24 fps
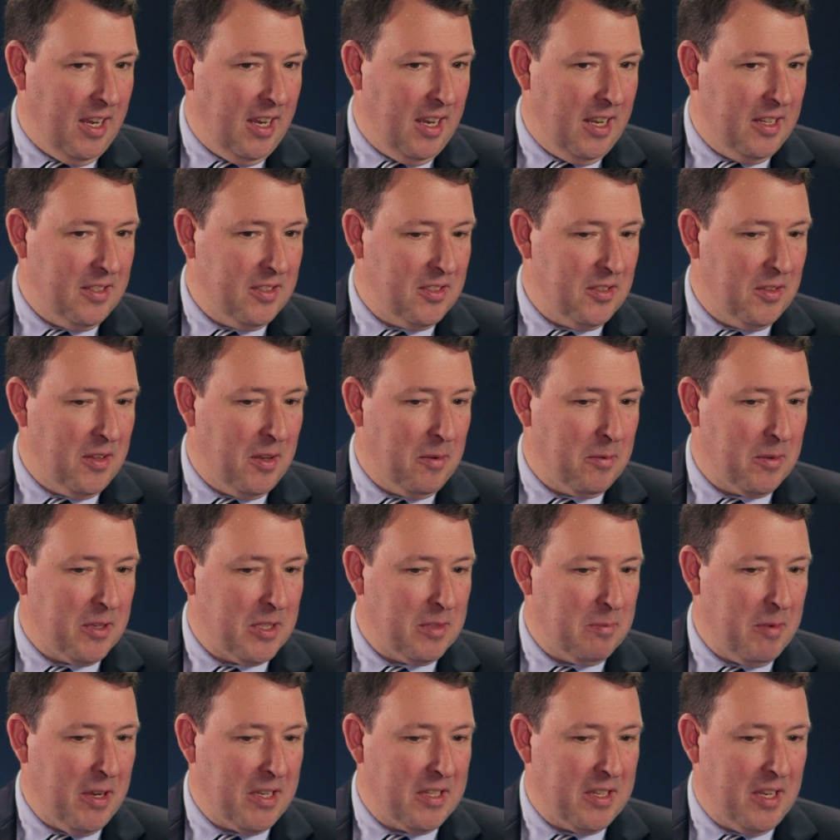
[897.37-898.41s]
And so they were
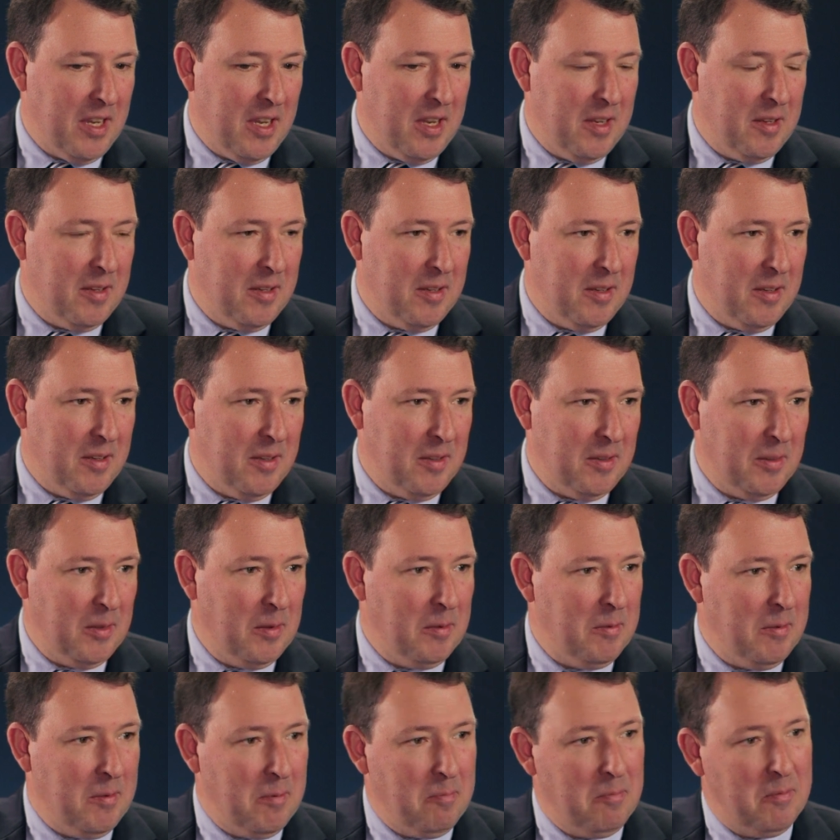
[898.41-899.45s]
expecting a
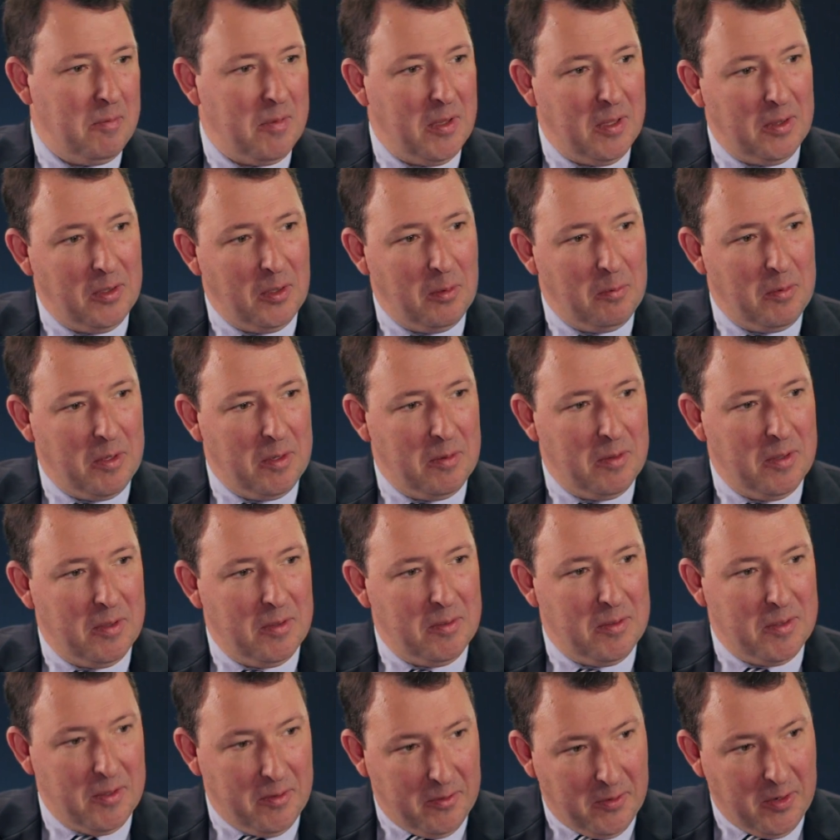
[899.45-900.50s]
little, a little
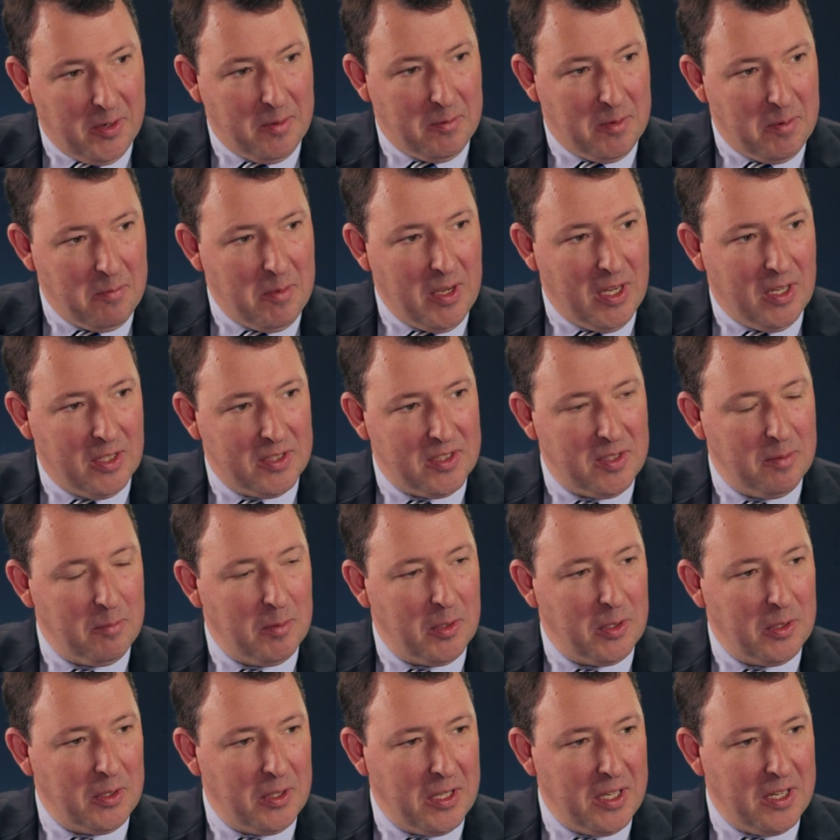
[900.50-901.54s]
bit to, for him to be
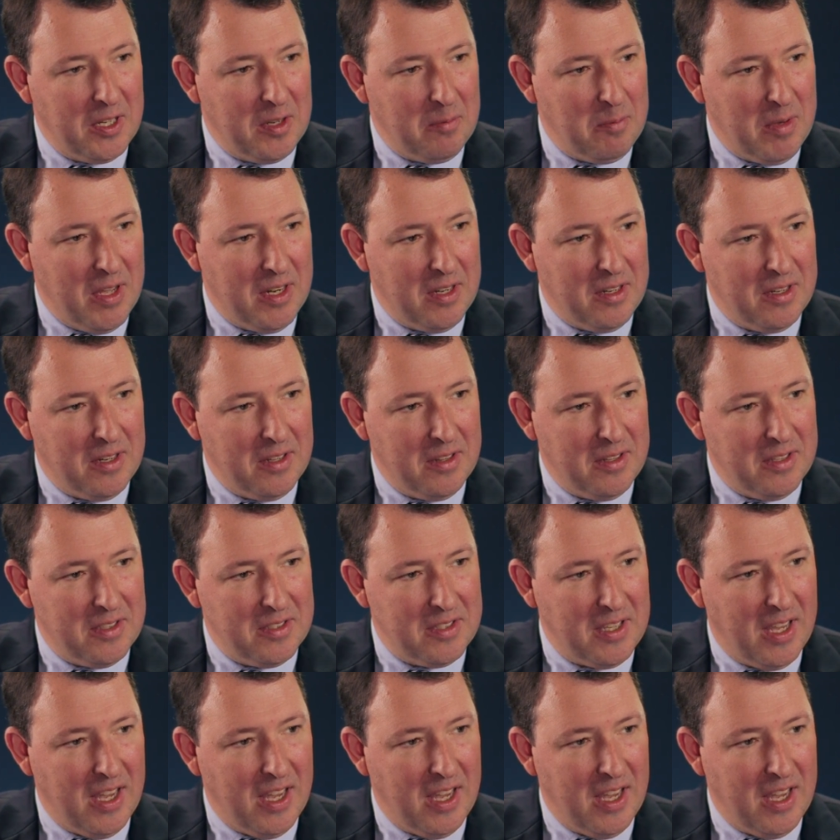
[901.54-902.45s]
similarly independent in this